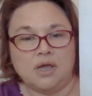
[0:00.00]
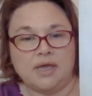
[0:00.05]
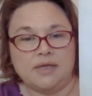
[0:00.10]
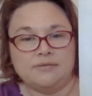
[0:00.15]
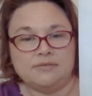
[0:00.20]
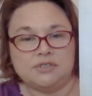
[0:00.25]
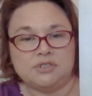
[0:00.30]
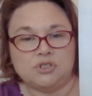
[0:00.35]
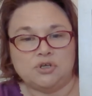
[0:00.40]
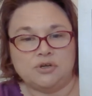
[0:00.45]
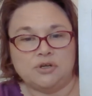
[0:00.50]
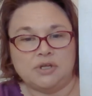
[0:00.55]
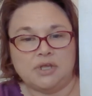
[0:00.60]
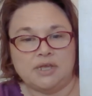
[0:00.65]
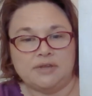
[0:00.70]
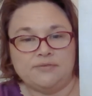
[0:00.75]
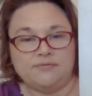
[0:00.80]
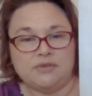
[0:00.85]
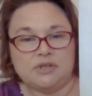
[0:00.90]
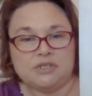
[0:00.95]
I've started,
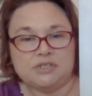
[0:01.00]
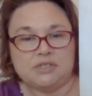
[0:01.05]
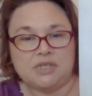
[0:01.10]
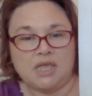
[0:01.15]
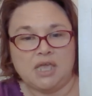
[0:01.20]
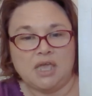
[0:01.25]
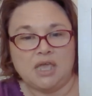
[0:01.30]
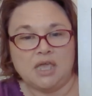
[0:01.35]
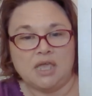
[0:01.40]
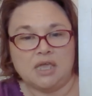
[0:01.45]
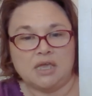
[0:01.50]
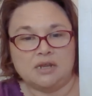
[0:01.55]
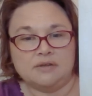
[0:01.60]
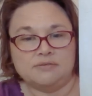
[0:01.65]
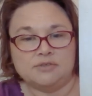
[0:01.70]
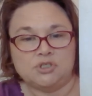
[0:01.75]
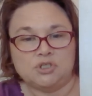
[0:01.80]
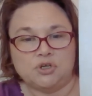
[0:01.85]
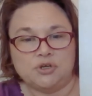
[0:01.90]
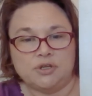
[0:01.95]
I finished the A and
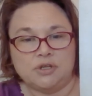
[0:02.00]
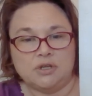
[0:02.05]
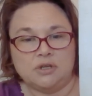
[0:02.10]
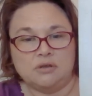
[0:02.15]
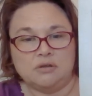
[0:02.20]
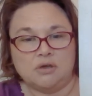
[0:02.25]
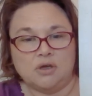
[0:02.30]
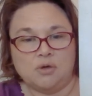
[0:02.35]
I've started